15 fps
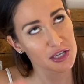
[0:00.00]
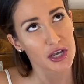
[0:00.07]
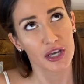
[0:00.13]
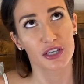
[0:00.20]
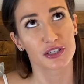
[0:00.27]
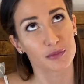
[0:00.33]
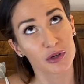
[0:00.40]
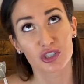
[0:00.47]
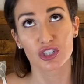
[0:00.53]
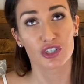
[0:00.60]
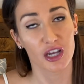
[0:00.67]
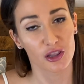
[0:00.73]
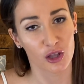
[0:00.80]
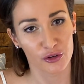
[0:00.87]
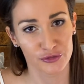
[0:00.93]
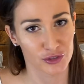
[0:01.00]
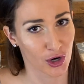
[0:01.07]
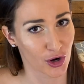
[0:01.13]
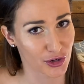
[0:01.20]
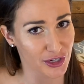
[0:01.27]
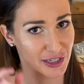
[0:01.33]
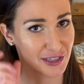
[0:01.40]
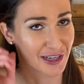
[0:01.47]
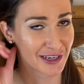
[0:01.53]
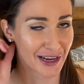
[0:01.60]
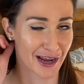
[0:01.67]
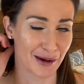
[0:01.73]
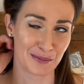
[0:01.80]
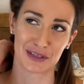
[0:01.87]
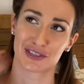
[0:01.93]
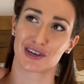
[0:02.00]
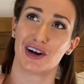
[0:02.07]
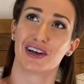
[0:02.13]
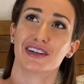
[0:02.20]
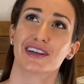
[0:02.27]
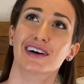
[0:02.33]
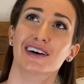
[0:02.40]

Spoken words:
As much as I love Target and Amazon,